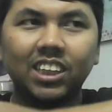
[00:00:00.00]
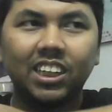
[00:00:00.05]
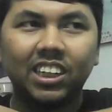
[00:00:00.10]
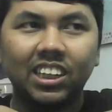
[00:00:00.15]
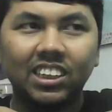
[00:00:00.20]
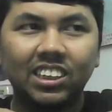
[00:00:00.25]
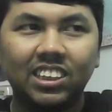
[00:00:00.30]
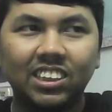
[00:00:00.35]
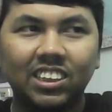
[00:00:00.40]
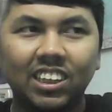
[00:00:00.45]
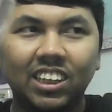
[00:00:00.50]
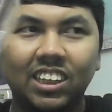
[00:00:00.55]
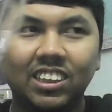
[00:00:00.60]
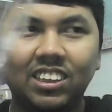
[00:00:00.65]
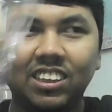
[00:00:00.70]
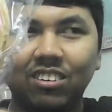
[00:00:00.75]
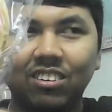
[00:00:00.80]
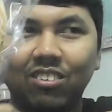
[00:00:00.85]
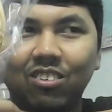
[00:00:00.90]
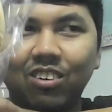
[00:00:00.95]
It is,
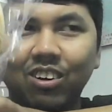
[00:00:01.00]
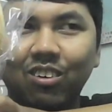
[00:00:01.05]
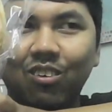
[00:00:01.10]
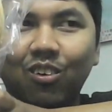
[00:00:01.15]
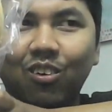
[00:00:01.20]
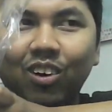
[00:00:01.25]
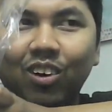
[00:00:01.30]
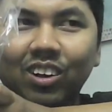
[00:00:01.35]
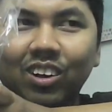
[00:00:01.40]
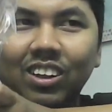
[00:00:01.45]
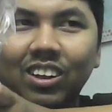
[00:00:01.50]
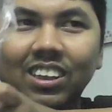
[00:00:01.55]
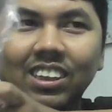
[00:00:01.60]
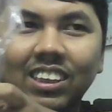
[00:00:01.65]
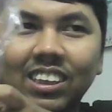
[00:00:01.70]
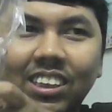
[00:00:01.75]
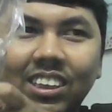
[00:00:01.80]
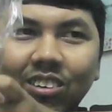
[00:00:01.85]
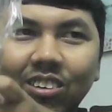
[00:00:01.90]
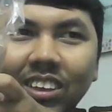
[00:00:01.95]
it, it,
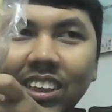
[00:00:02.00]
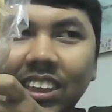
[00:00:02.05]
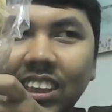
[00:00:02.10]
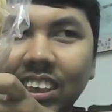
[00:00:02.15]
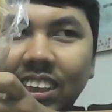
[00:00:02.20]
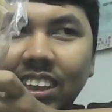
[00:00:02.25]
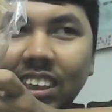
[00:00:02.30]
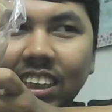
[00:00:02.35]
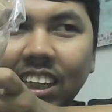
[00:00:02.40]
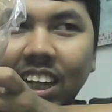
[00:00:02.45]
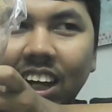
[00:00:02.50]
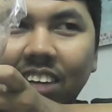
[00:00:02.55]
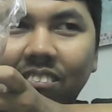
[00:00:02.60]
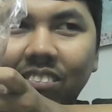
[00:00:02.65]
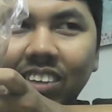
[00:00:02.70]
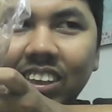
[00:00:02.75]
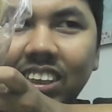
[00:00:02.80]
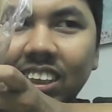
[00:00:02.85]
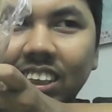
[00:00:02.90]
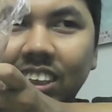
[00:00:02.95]
so this is the
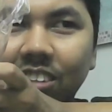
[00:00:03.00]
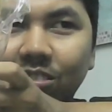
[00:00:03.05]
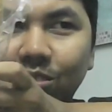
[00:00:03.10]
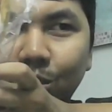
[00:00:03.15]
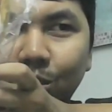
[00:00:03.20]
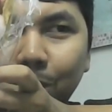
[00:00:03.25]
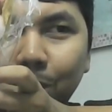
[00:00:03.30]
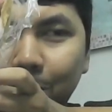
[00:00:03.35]
um, this is the ruby